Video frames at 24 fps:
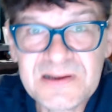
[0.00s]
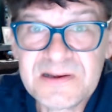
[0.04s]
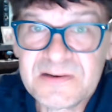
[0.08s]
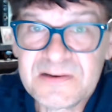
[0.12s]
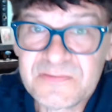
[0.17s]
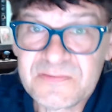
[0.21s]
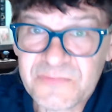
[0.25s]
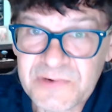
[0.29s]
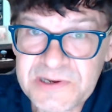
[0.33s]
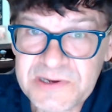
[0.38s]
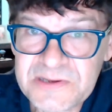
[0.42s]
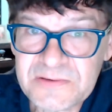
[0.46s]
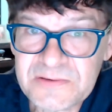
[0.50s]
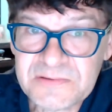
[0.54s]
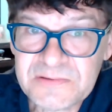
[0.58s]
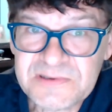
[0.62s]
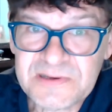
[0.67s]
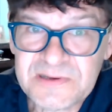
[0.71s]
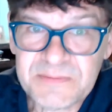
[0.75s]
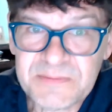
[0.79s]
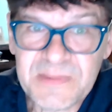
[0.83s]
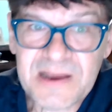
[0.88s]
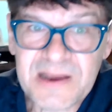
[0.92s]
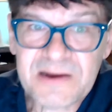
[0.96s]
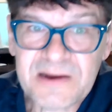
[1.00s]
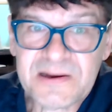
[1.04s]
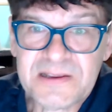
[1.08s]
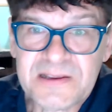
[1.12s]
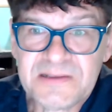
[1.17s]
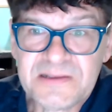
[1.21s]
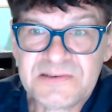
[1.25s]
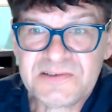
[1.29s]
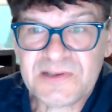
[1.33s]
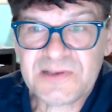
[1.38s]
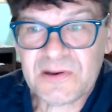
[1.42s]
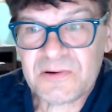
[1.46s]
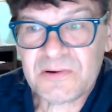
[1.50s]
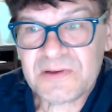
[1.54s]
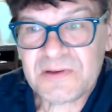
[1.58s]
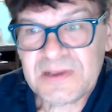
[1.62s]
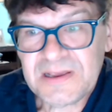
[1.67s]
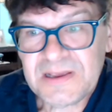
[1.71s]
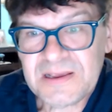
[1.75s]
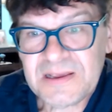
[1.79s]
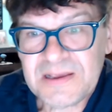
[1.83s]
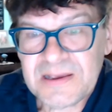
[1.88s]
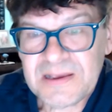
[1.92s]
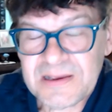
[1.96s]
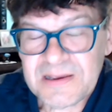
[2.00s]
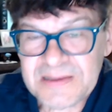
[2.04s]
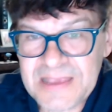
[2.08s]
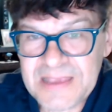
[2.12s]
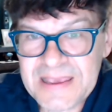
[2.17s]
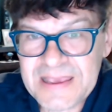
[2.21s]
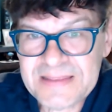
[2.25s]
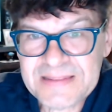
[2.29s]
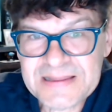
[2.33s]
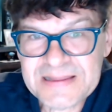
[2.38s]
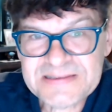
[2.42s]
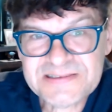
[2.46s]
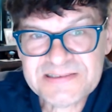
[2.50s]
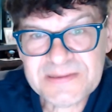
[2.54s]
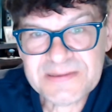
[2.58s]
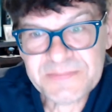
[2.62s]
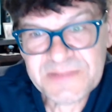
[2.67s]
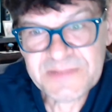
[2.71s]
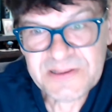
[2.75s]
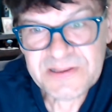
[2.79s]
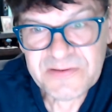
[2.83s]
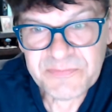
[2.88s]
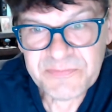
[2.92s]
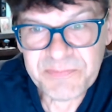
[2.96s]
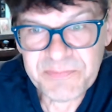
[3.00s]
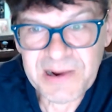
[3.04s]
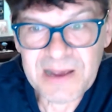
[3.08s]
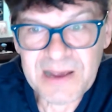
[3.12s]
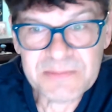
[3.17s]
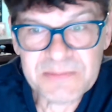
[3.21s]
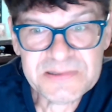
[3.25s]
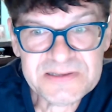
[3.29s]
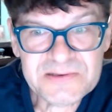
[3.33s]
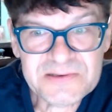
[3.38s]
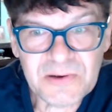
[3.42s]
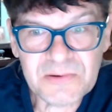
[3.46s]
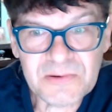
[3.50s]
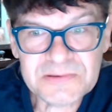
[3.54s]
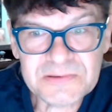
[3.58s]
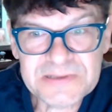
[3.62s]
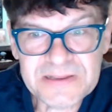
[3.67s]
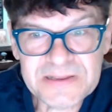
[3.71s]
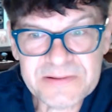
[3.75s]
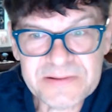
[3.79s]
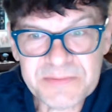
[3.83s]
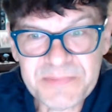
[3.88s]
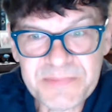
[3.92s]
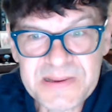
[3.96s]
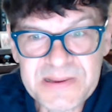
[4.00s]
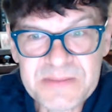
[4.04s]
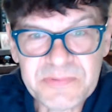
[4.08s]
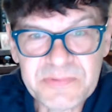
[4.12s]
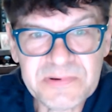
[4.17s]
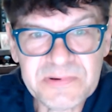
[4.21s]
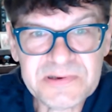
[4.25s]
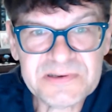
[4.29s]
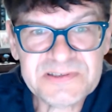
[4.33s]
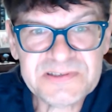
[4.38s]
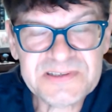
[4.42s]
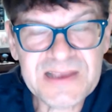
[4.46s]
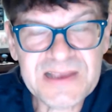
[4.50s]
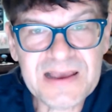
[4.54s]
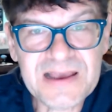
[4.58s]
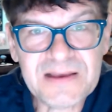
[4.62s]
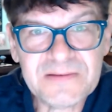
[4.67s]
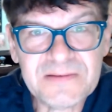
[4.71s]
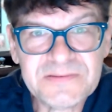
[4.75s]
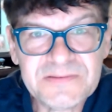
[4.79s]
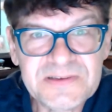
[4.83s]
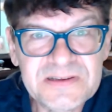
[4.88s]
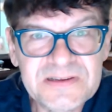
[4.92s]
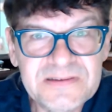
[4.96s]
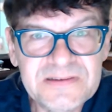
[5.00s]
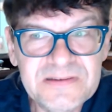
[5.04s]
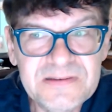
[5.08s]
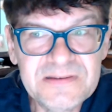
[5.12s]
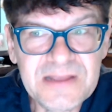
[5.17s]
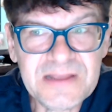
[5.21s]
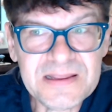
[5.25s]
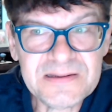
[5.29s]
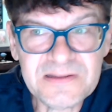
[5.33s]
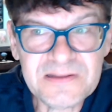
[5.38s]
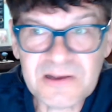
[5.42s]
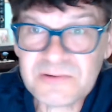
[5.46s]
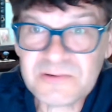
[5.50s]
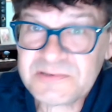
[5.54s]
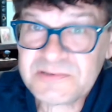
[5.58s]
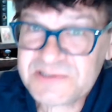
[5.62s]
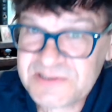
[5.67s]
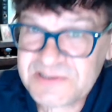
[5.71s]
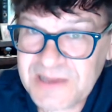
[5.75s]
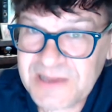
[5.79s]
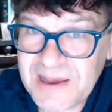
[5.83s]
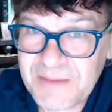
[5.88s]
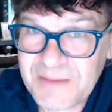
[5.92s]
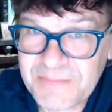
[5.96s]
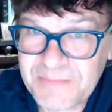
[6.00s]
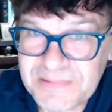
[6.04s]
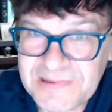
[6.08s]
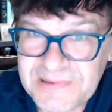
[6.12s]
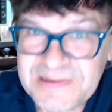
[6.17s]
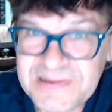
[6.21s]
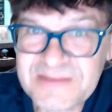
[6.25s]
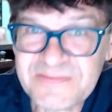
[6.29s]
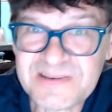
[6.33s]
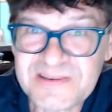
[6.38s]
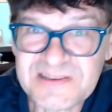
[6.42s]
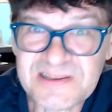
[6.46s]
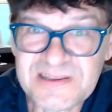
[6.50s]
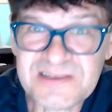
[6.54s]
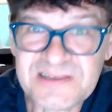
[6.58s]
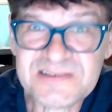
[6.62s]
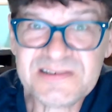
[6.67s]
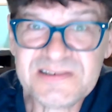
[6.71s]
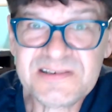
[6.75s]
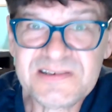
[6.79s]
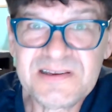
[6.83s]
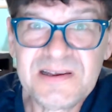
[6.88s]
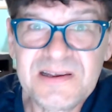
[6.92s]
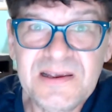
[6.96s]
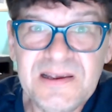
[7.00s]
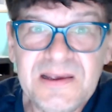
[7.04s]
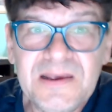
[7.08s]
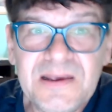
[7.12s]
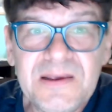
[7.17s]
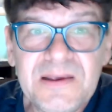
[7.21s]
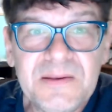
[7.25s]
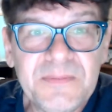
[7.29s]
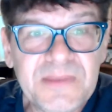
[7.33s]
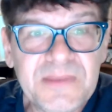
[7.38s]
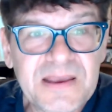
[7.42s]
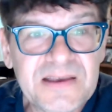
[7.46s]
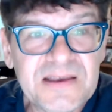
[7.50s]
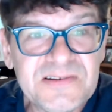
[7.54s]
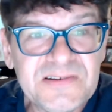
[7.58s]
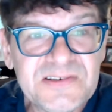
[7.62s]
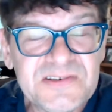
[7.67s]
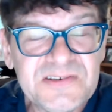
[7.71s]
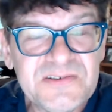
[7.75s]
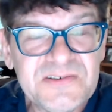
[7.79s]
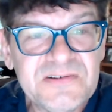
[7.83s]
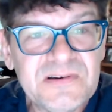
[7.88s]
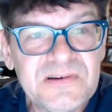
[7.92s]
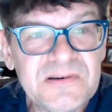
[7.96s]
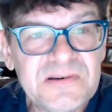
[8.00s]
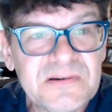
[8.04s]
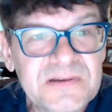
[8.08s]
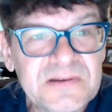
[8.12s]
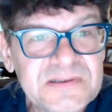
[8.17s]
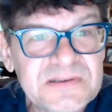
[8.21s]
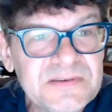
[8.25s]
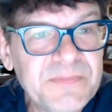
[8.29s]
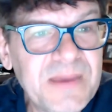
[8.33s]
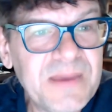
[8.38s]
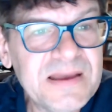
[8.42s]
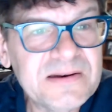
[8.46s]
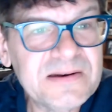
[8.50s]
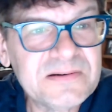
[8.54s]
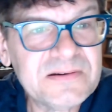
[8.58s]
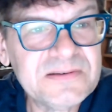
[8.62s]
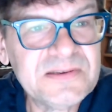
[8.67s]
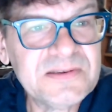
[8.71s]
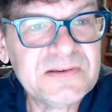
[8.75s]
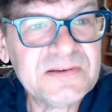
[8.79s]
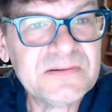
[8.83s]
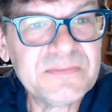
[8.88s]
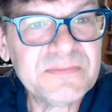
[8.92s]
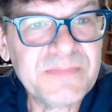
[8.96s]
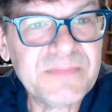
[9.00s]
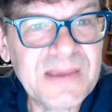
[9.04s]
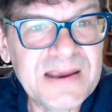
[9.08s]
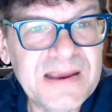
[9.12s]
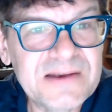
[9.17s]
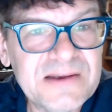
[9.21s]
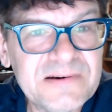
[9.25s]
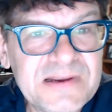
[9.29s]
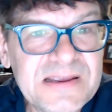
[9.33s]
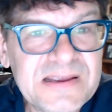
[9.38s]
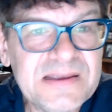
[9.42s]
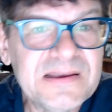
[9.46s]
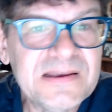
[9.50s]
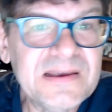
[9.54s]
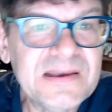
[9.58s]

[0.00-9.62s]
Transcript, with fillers: for you to marry. So again, that's something you've probably told other people yourselves, and and don't stop believing this, because it's true. It's better to marry